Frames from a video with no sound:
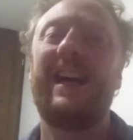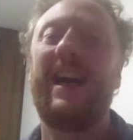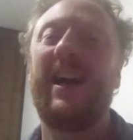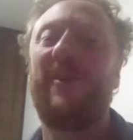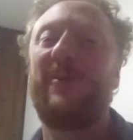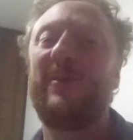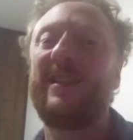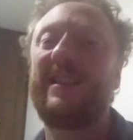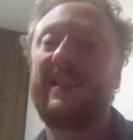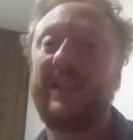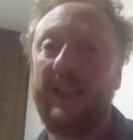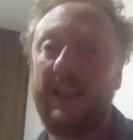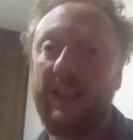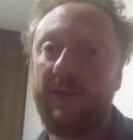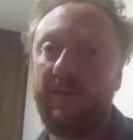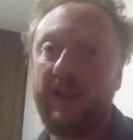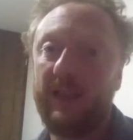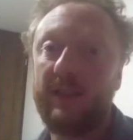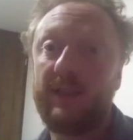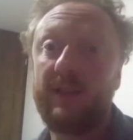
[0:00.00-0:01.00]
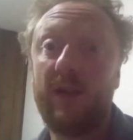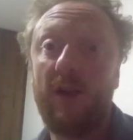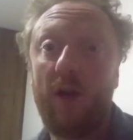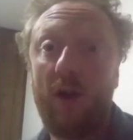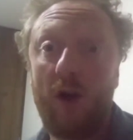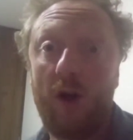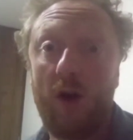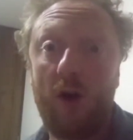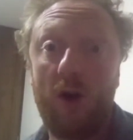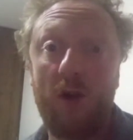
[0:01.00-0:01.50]
our series
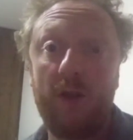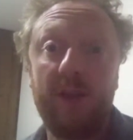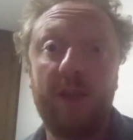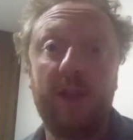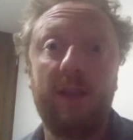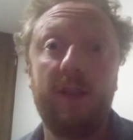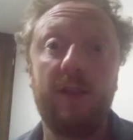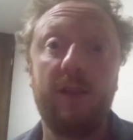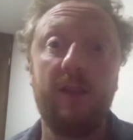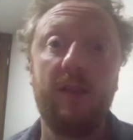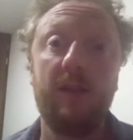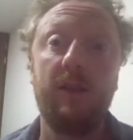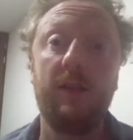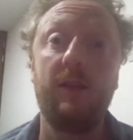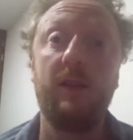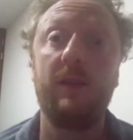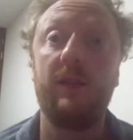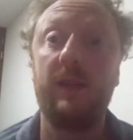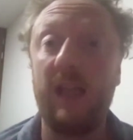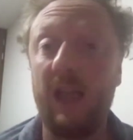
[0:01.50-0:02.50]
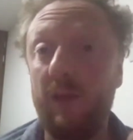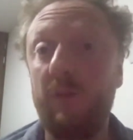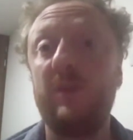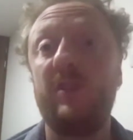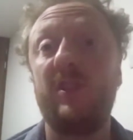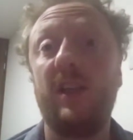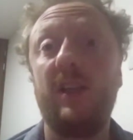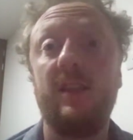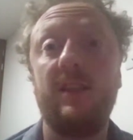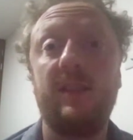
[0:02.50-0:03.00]
on language
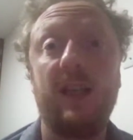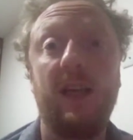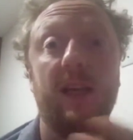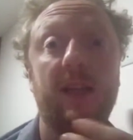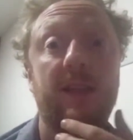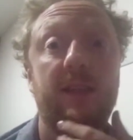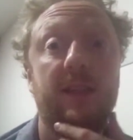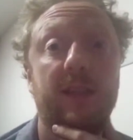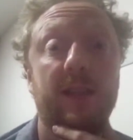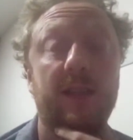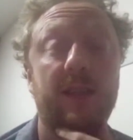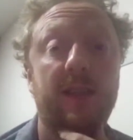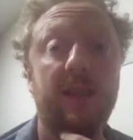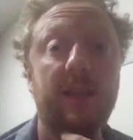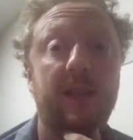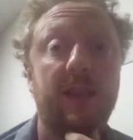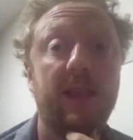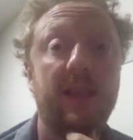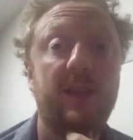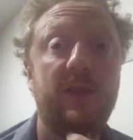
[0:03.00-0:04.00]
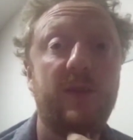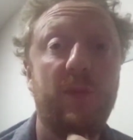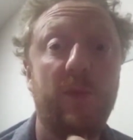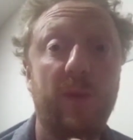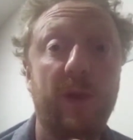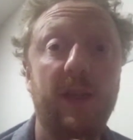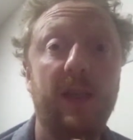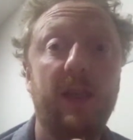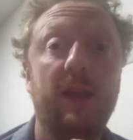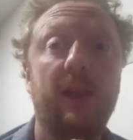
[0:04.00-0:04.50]
anxiety this
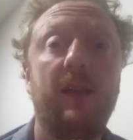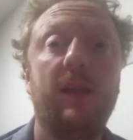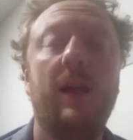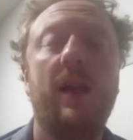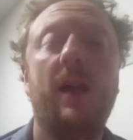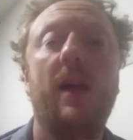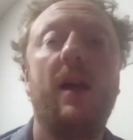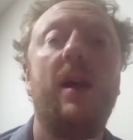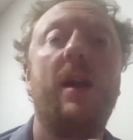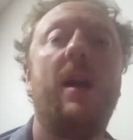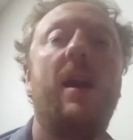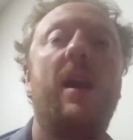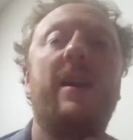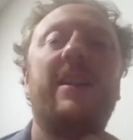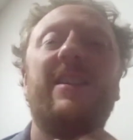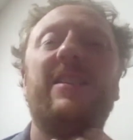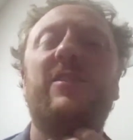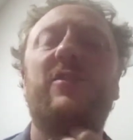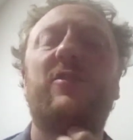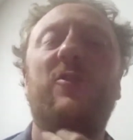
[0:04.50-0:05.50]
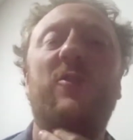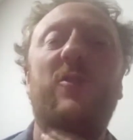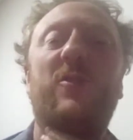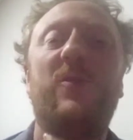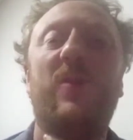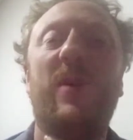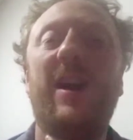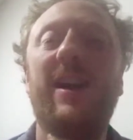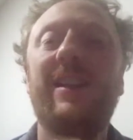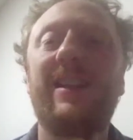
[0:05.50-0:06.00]
week. And I saw
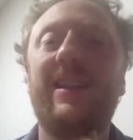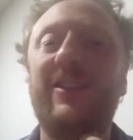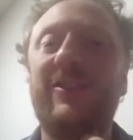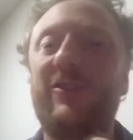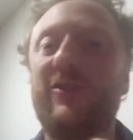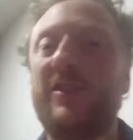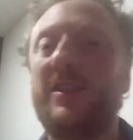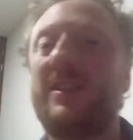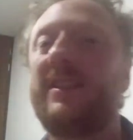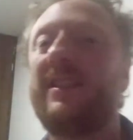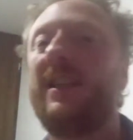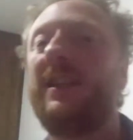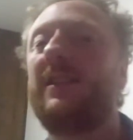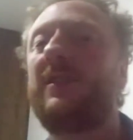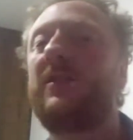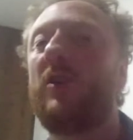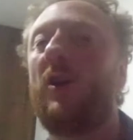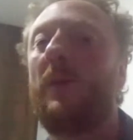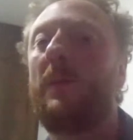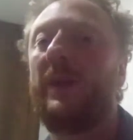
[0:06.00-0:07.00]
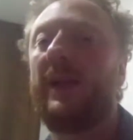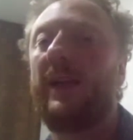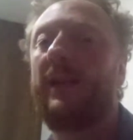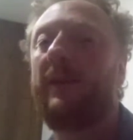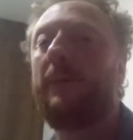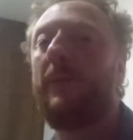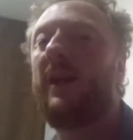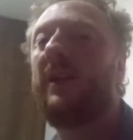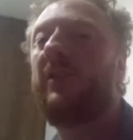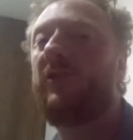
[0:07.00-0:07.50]
quite an interesting topic
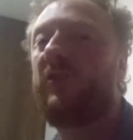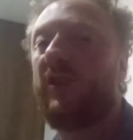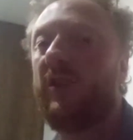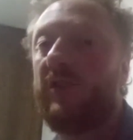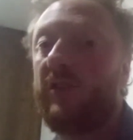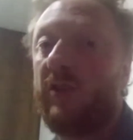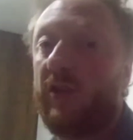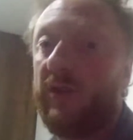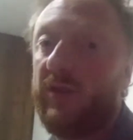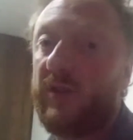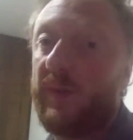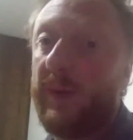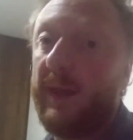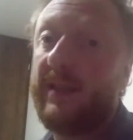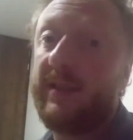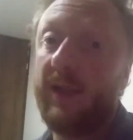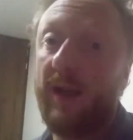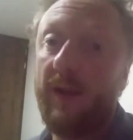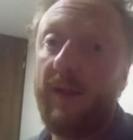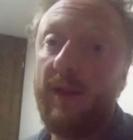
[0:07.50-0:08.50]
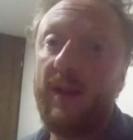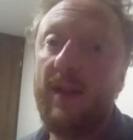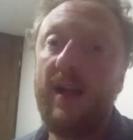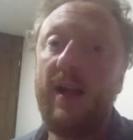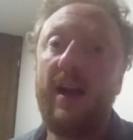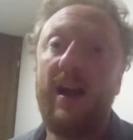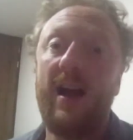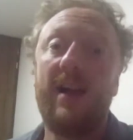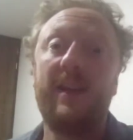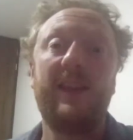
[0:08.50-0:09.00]
mentioned on Twitter.
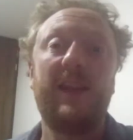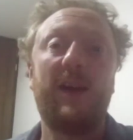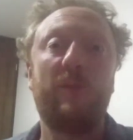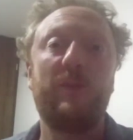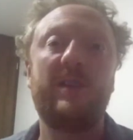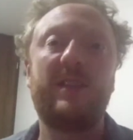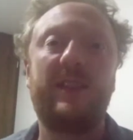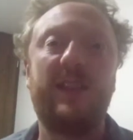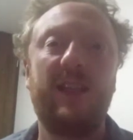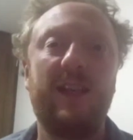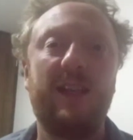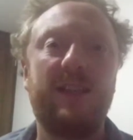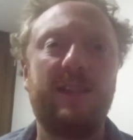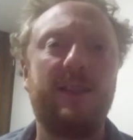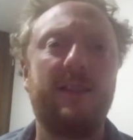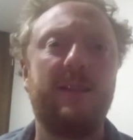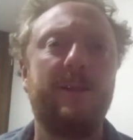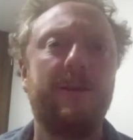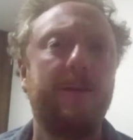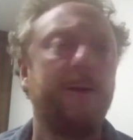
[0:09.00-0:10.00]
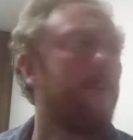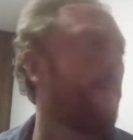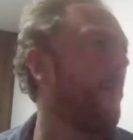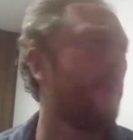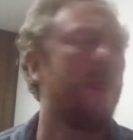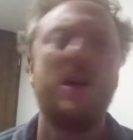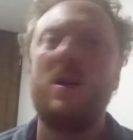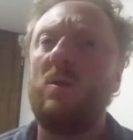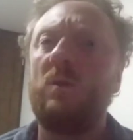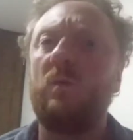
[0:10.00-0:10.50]
And that was this.
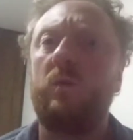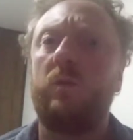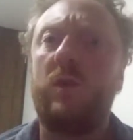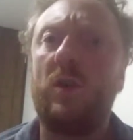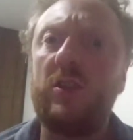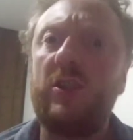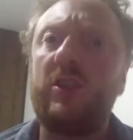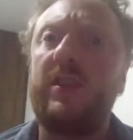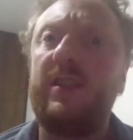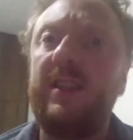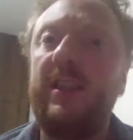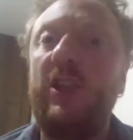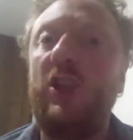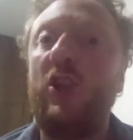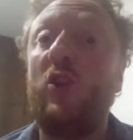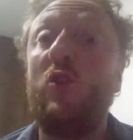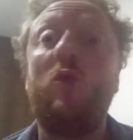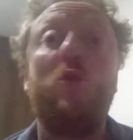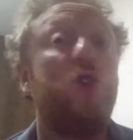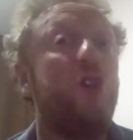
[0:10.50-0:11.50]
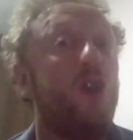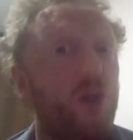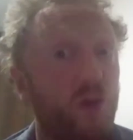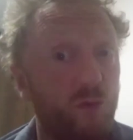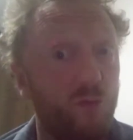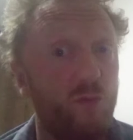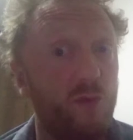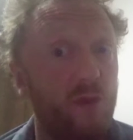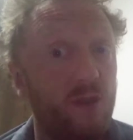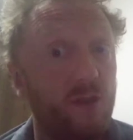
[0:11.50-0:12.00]
What do you do
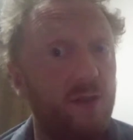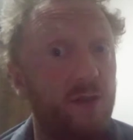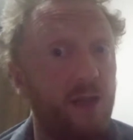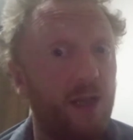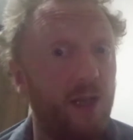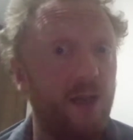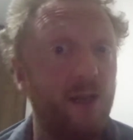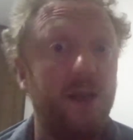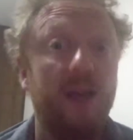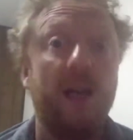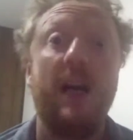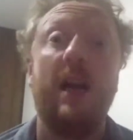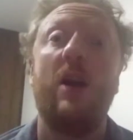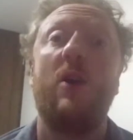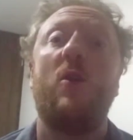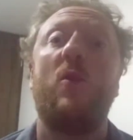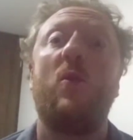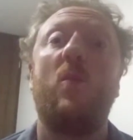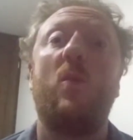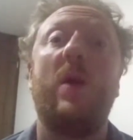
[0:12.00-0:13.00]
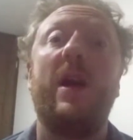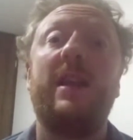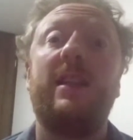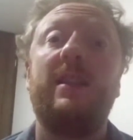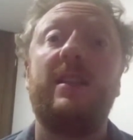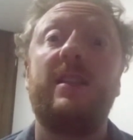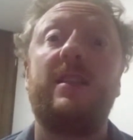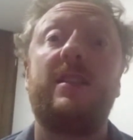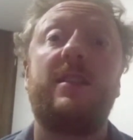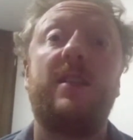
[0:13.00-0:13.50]
when
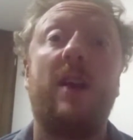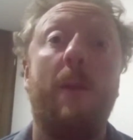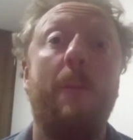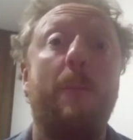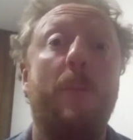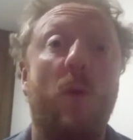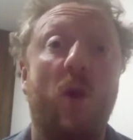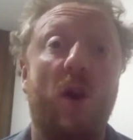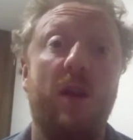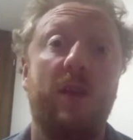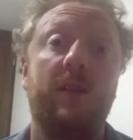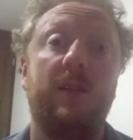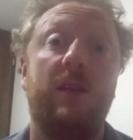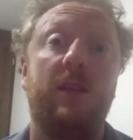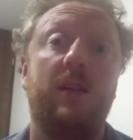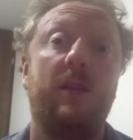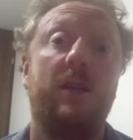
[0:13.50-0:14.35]
someone